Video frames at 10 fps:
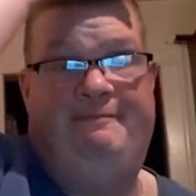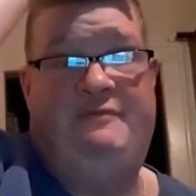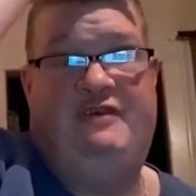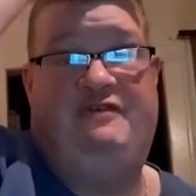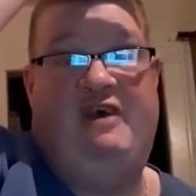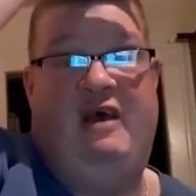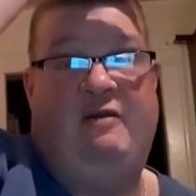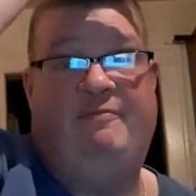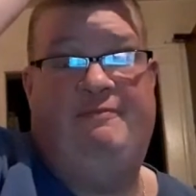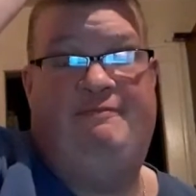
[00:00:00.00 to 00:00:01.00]
As I
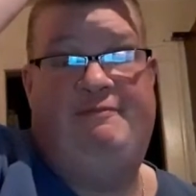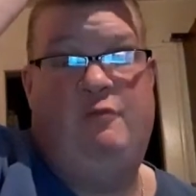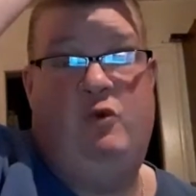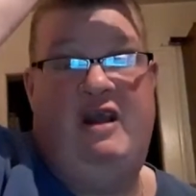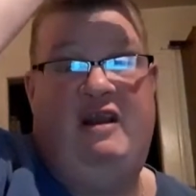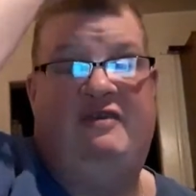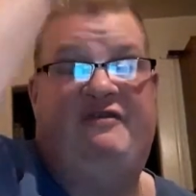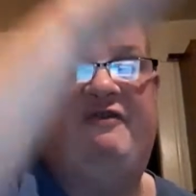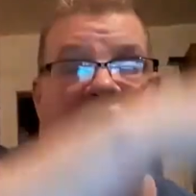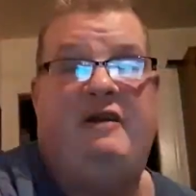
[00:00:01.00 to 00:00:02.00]
said, reading is
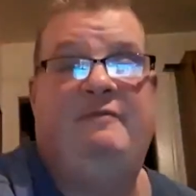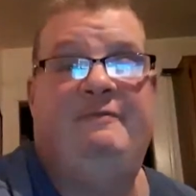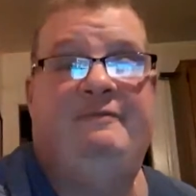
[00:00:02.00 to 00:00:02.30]
fun.